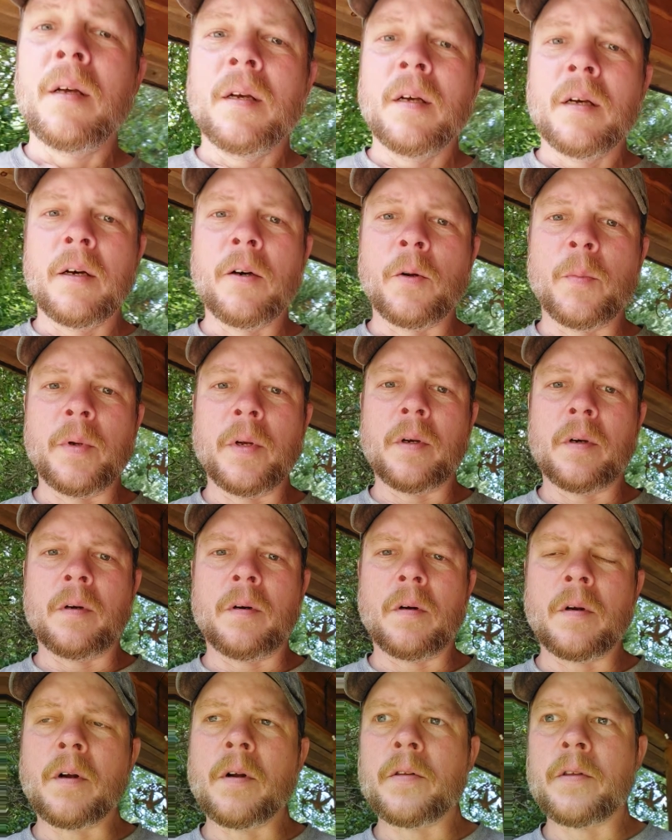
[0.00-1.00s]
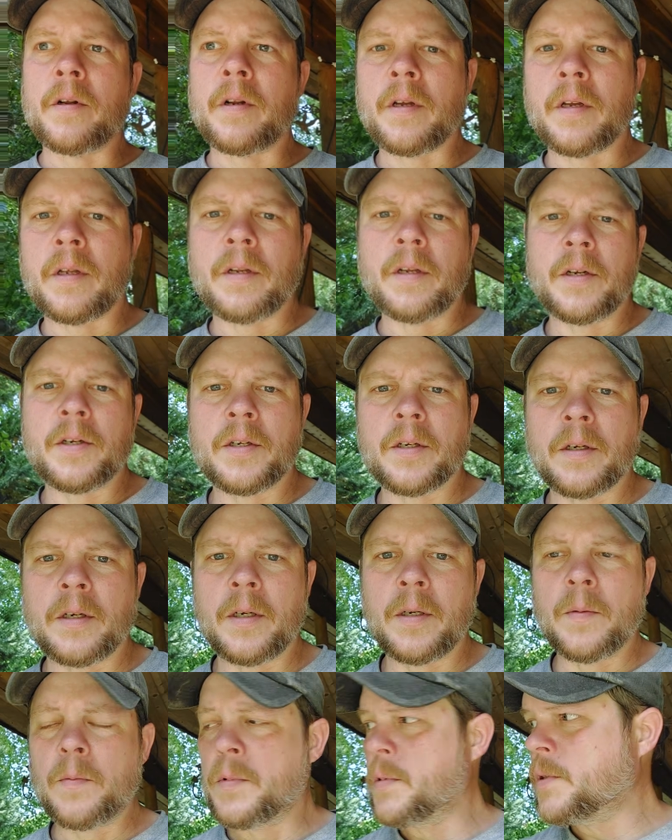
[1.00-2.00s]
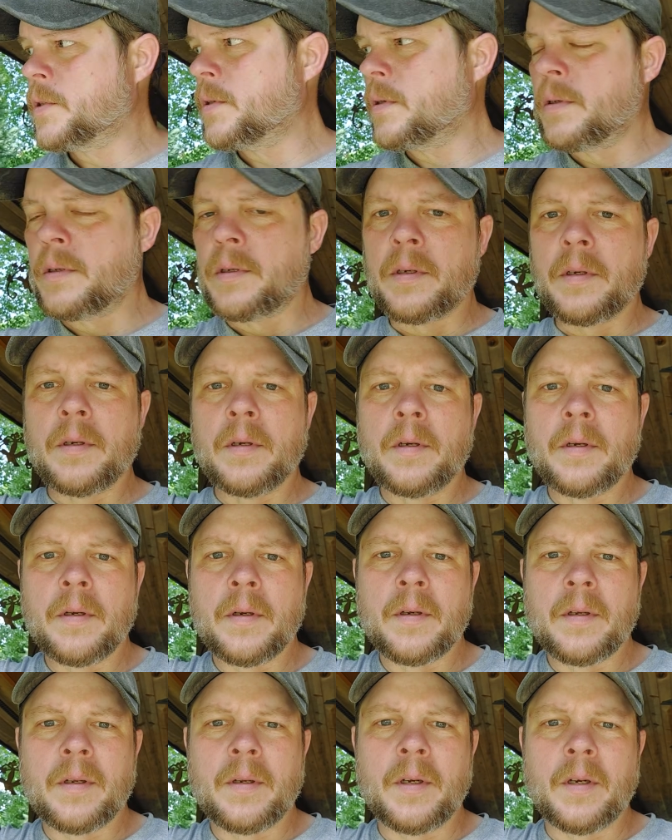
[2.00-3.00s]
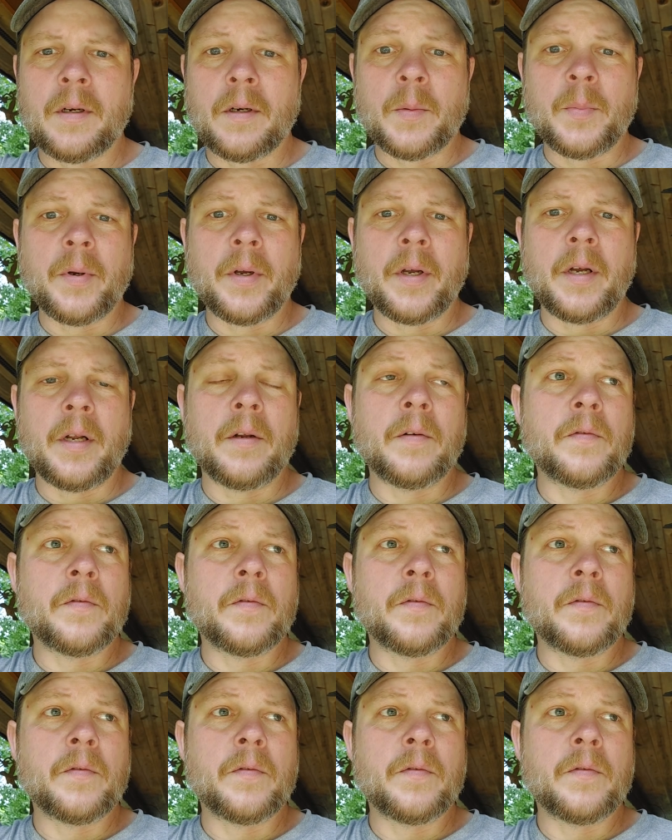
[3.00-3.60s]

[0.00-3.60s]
little bit longer than I initially was planning